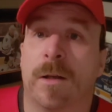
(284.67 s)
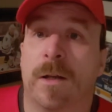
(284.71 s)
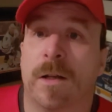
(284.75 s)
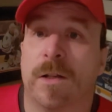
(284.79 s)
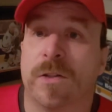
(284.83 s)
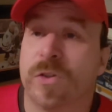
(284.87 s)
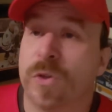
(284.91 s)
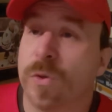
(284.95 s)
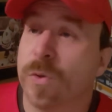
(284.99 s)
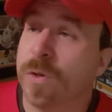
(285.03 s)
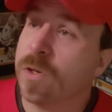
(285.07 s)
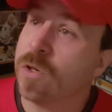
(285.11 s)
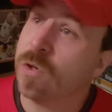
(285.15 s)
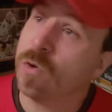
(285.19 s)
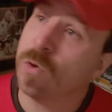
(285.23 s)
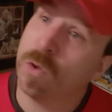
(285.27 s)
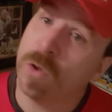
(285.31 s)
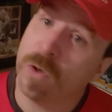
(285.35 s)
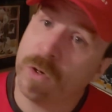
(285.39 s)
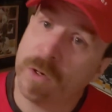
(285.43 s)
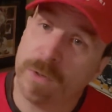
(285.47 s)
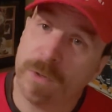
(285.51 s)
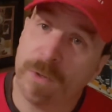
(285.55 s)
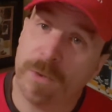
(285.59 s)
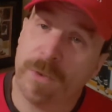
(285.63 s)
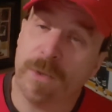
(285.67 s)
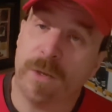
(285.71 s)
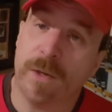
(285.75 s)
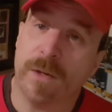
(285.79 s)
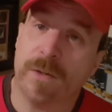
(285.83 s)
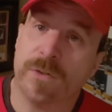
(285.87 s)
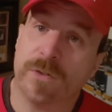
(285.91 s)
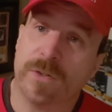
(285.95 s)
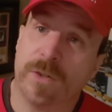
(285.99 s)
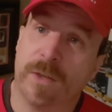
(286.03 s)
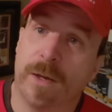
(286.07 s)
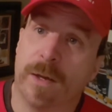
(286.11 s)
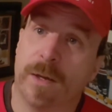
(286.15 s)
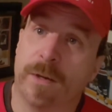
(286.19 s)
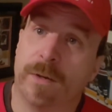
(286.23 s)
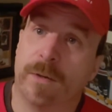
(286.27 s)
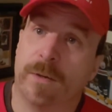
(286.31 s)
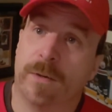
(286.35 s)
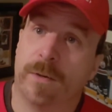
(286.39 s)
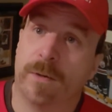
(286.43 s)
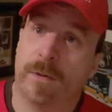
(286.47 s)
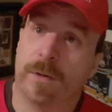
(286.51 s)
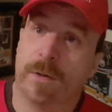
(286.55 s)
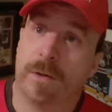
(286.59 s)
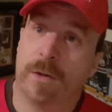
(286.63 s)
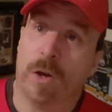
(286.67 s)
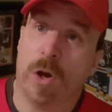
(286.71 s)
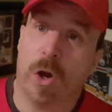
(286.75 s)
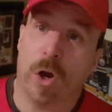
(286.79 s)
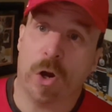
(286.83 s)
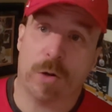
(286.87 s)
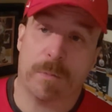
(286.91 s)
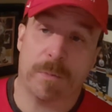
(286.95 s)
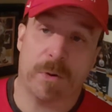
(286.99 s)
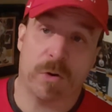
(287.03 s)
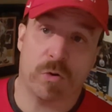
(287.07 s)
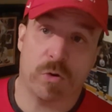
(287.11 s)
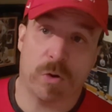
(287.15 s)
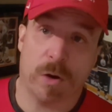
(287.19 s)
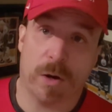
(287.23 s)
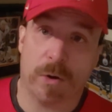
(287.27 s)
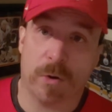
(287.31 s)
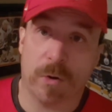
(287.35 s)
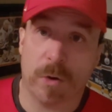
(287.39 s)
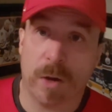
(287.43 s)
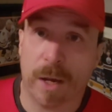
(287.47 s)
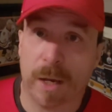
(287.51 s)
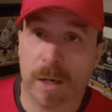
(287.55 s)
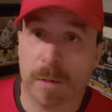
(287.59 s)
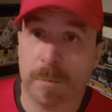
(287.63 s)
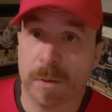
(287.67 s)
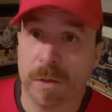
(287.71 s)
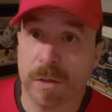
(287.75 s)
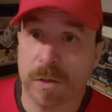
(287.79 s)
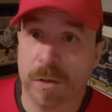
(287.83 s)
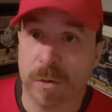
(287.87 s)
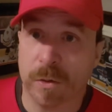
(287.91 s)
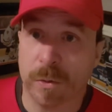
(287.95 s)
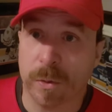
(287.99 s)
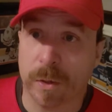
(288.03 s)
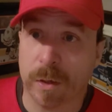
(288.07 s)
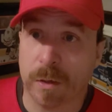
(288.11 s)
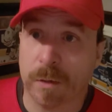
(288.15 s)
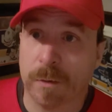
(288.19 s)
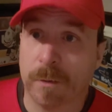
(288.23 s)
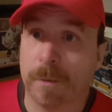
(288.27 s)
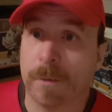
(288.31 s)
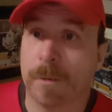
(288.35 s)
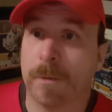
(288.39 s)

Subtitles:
And so then you look at the things that Conor McGregor had been doing,